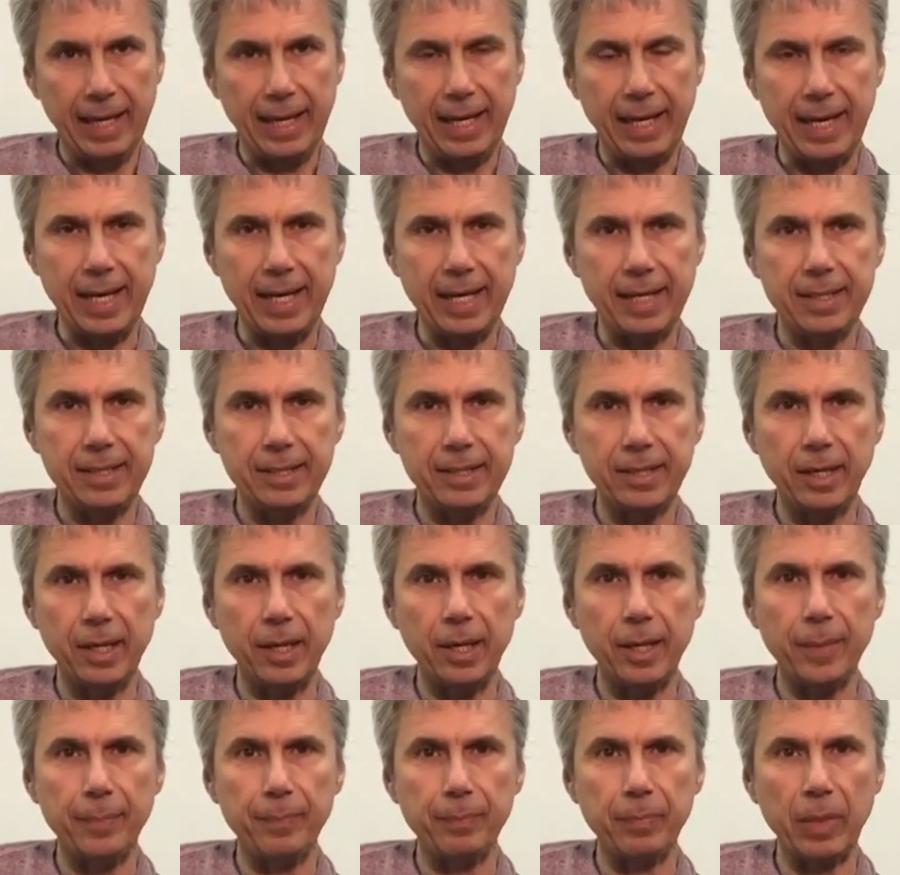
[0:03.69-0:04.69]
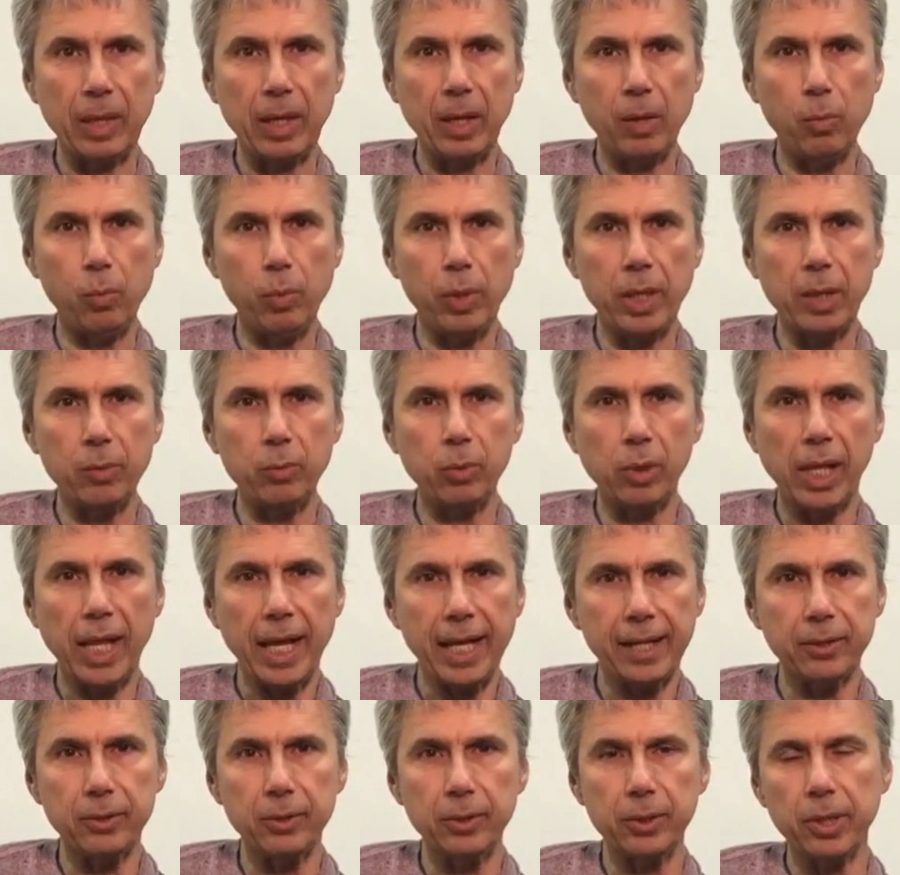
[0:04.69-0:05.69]
and what I would
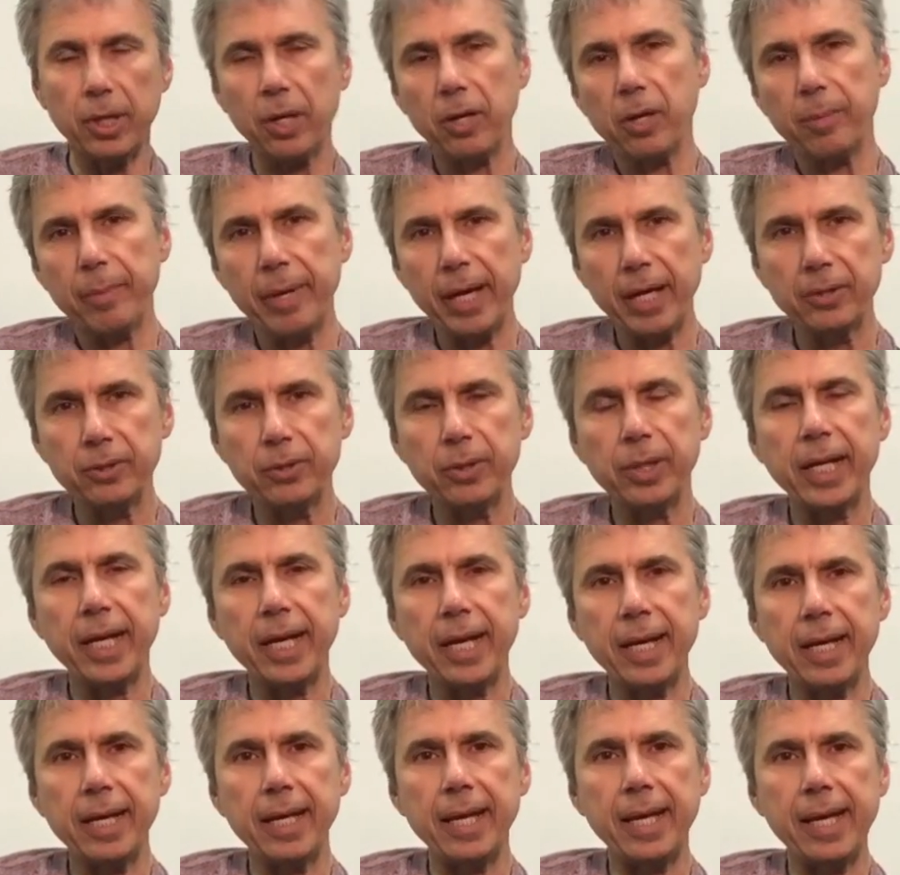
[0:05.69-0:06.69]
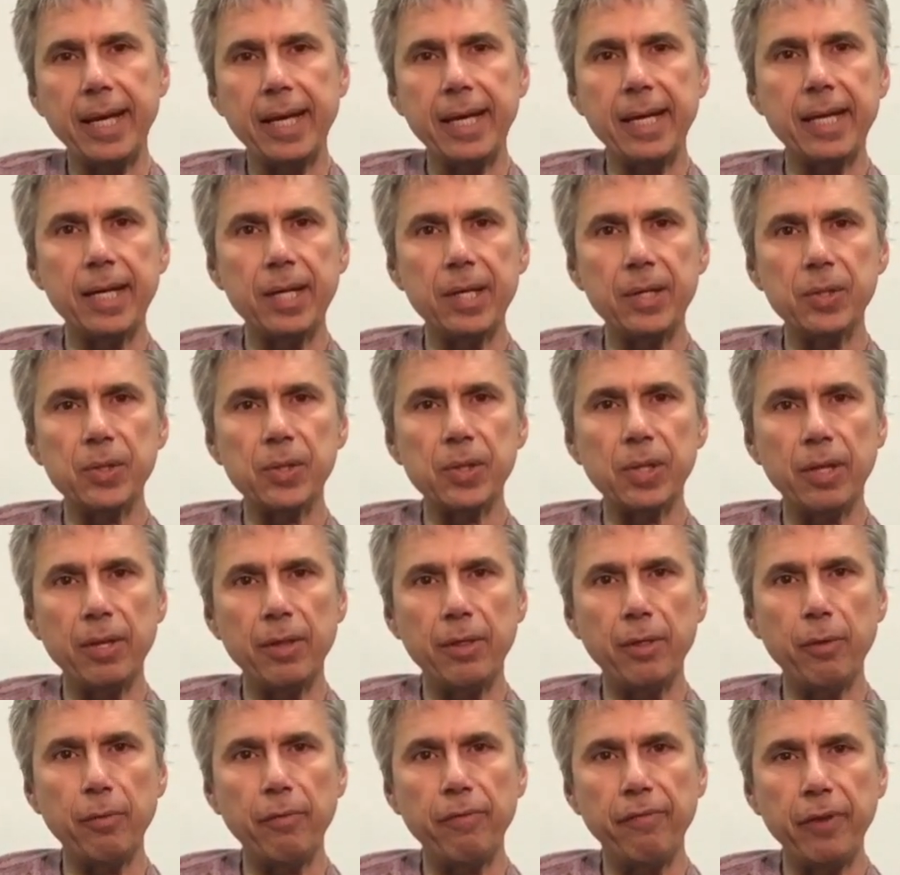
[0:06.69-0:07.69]
like to talk about today is
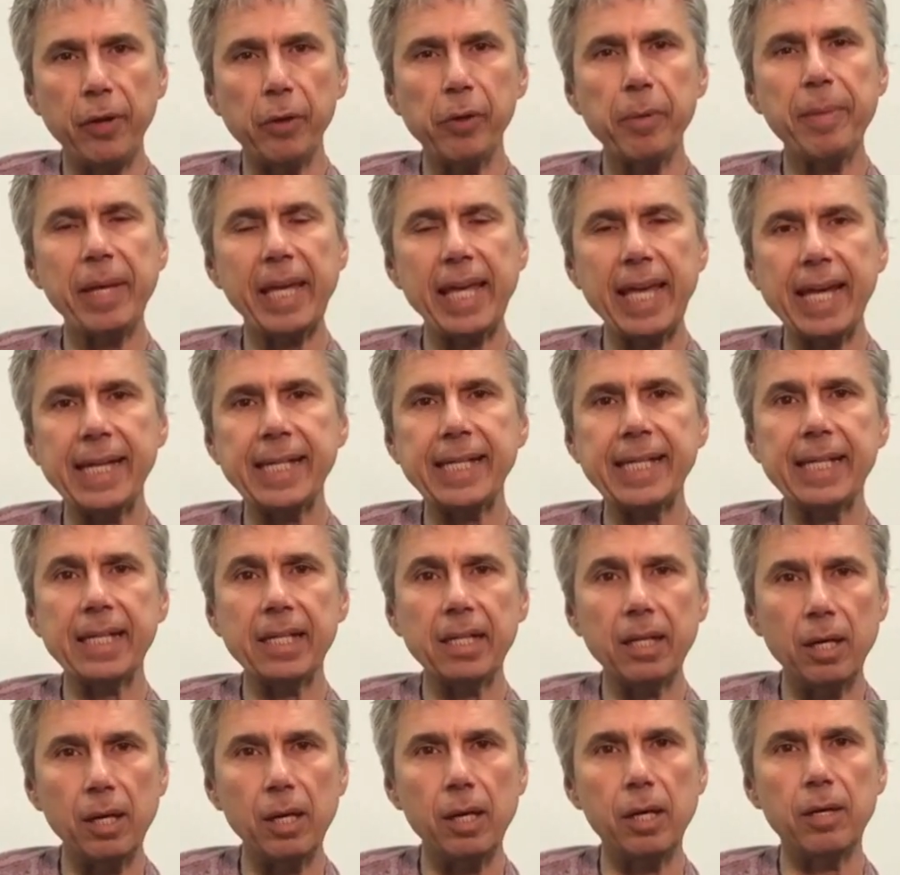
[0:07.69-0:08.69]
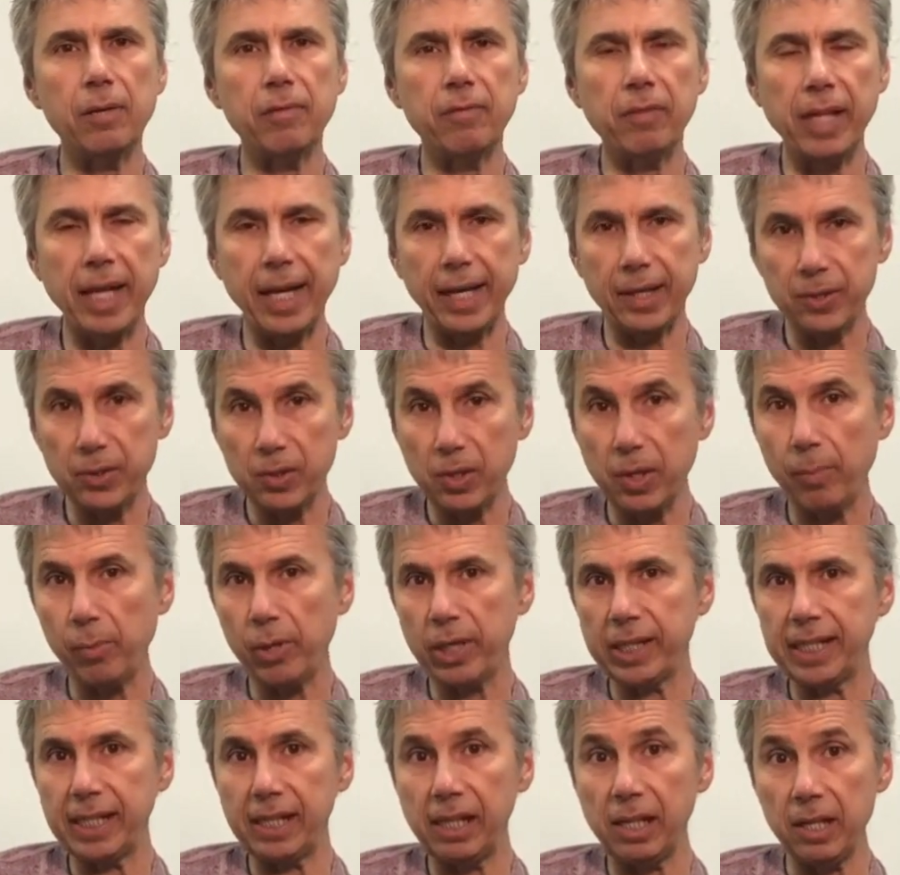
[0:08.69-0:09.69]
the very beginning of Like
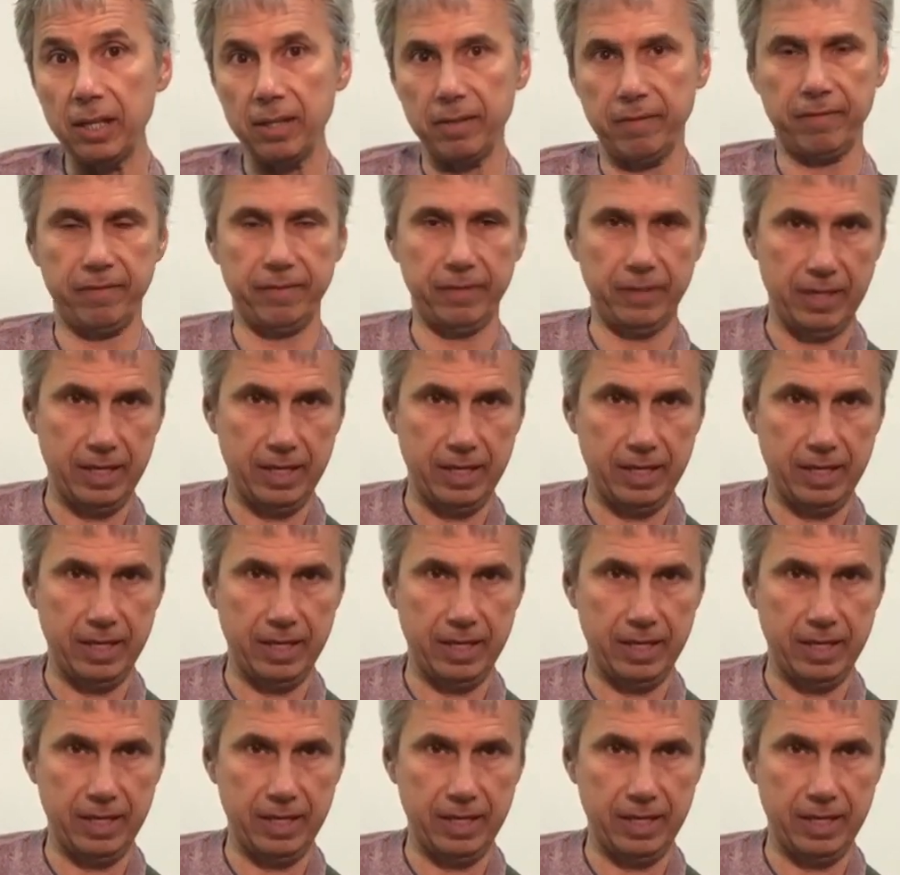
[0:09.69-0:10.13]
Someone in Love.